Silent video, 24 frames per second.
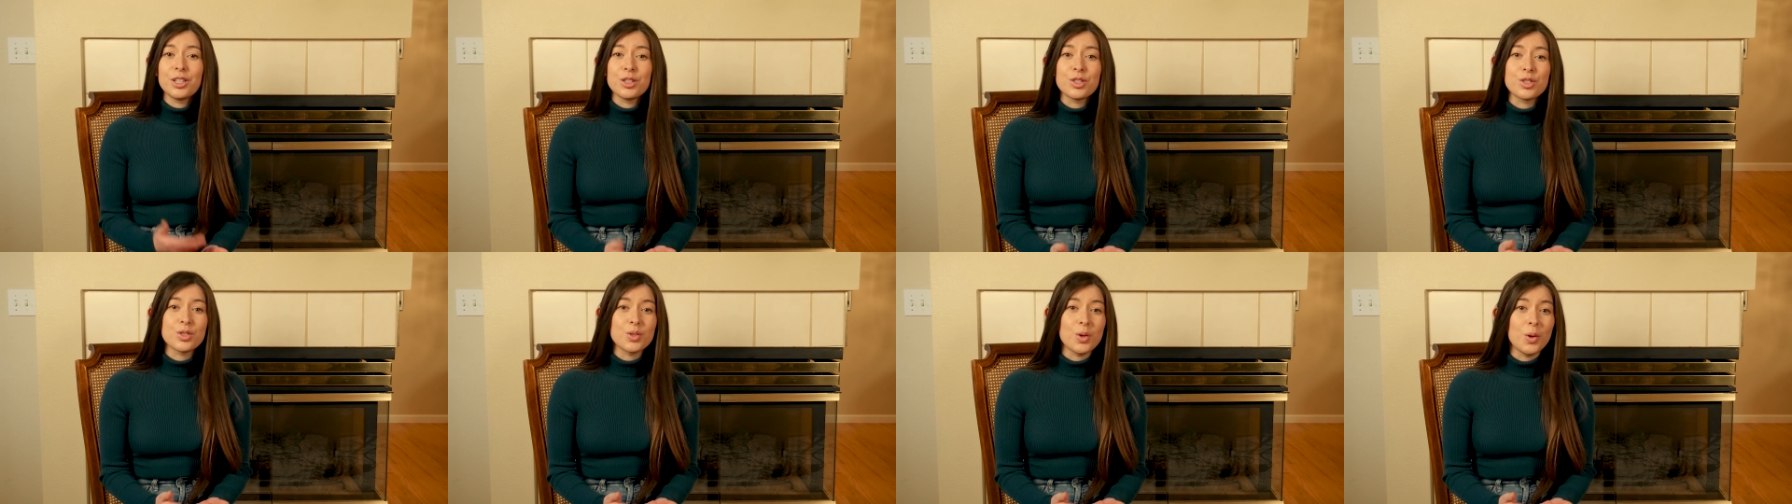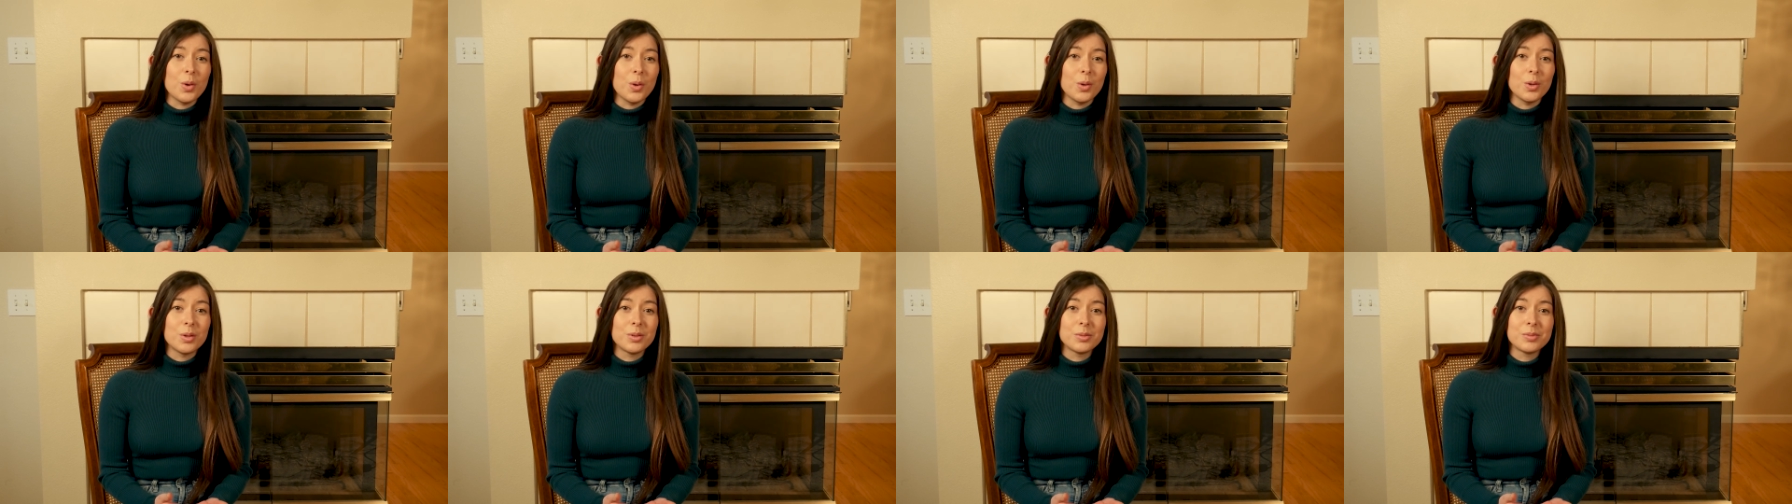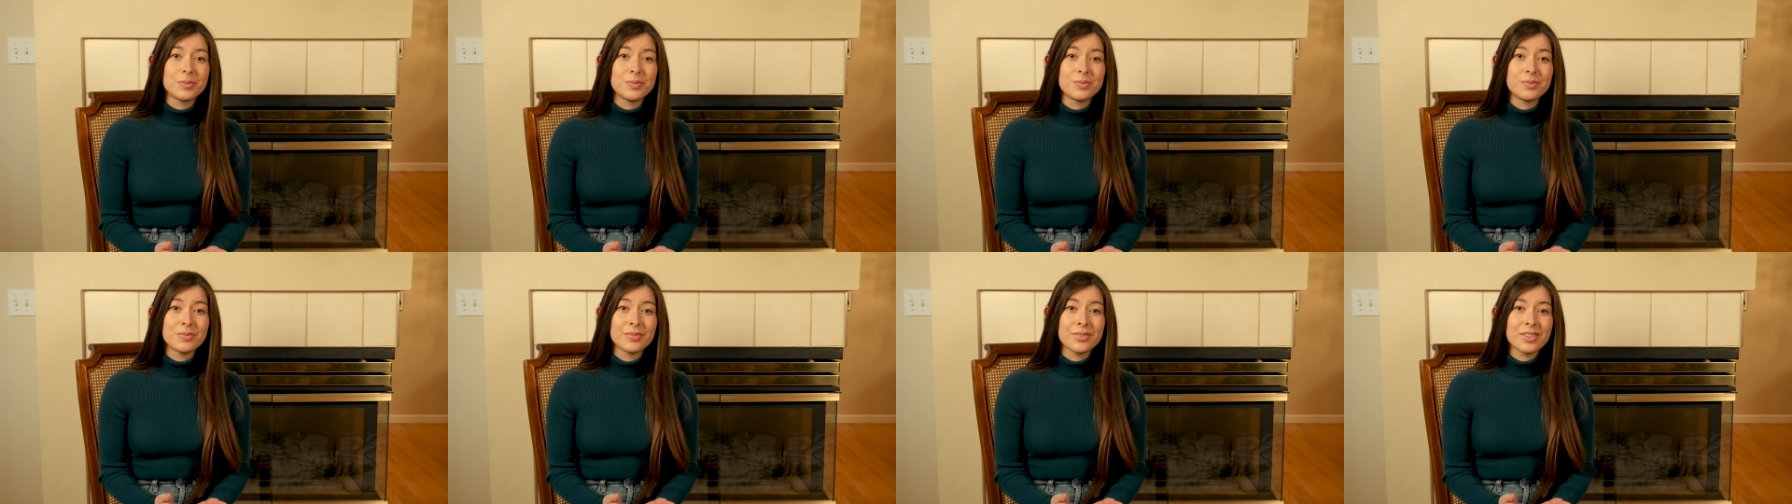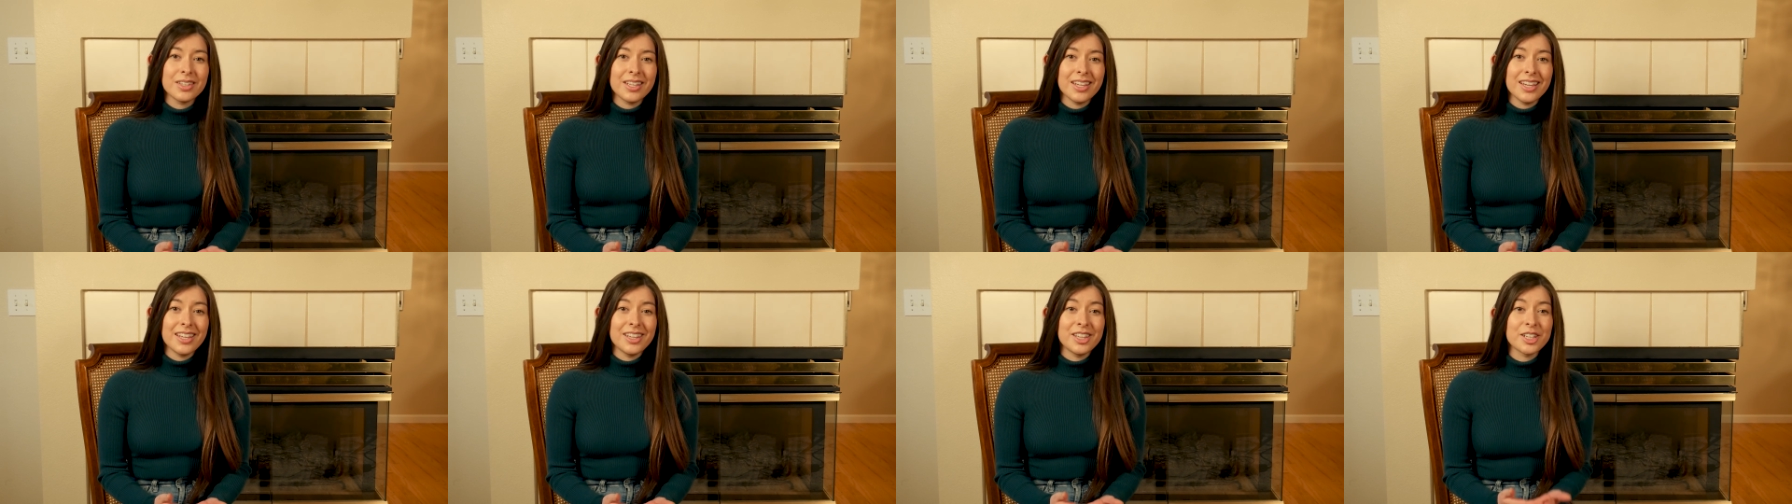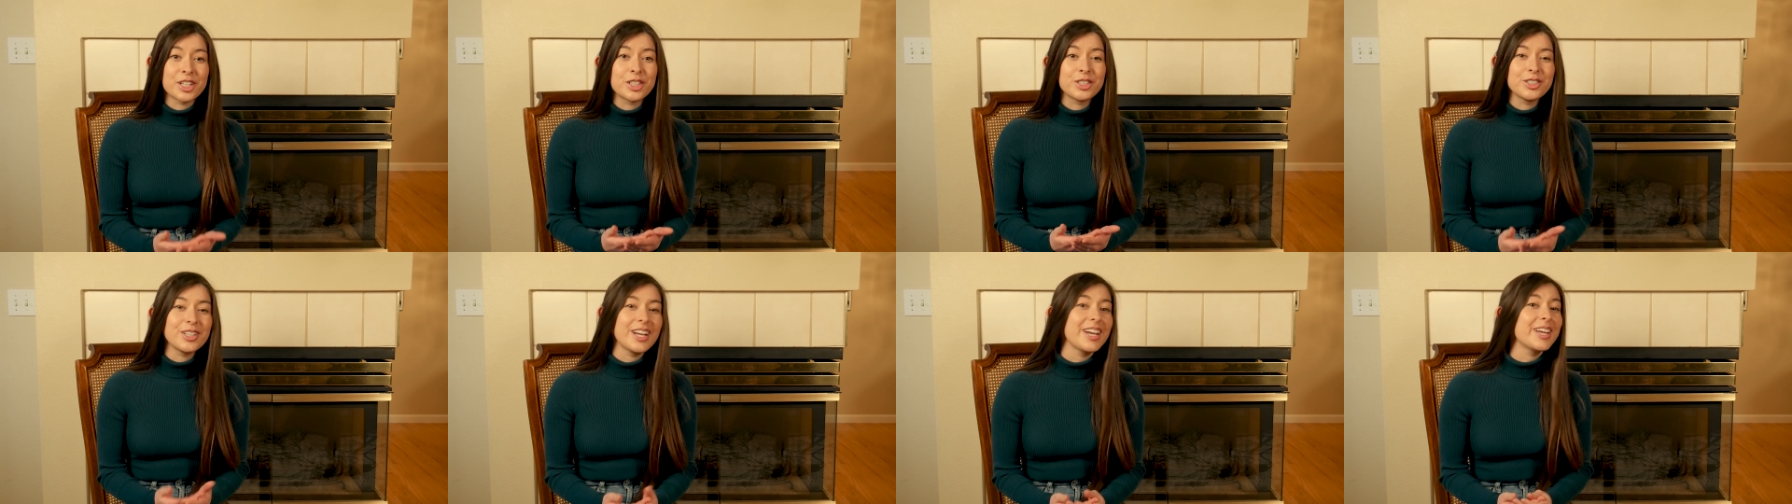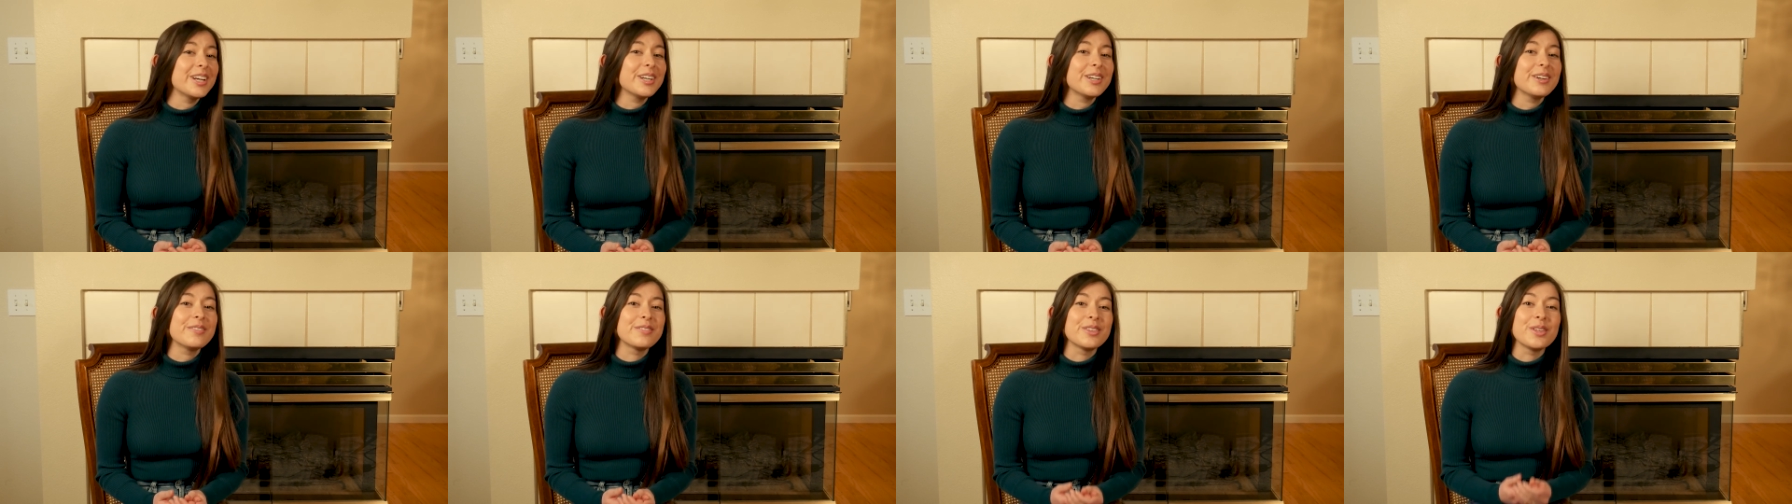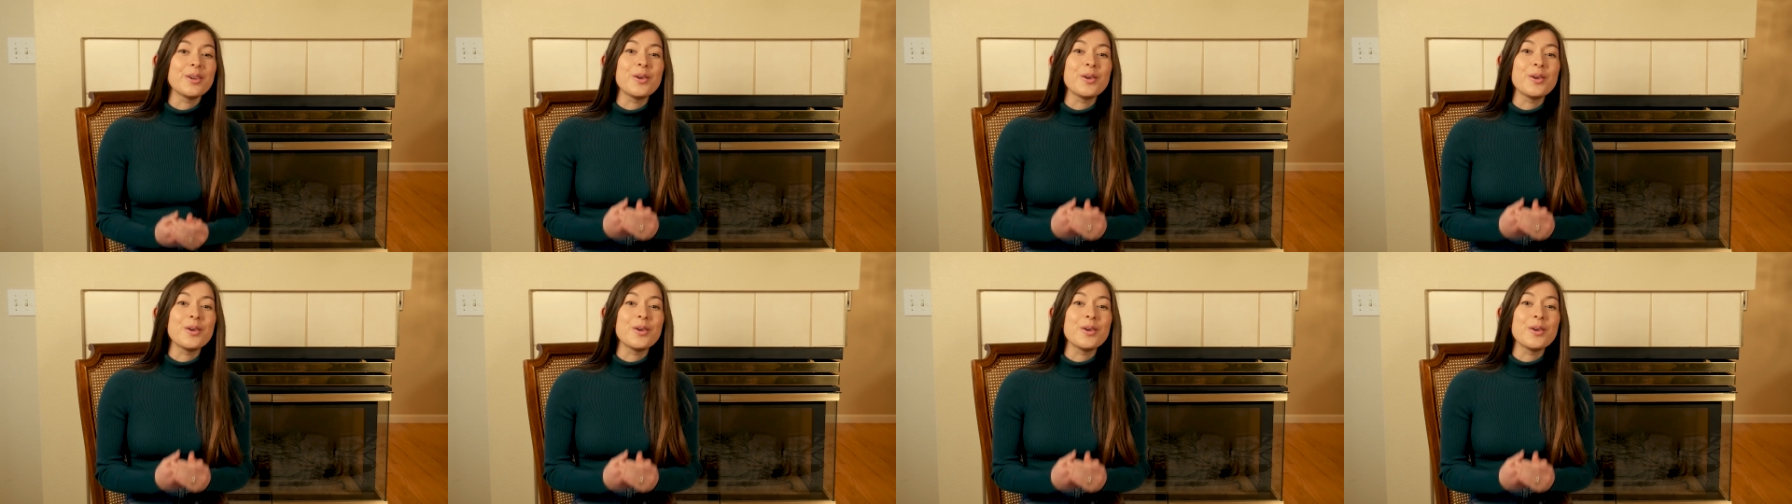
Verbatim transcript: your soul. And the creator of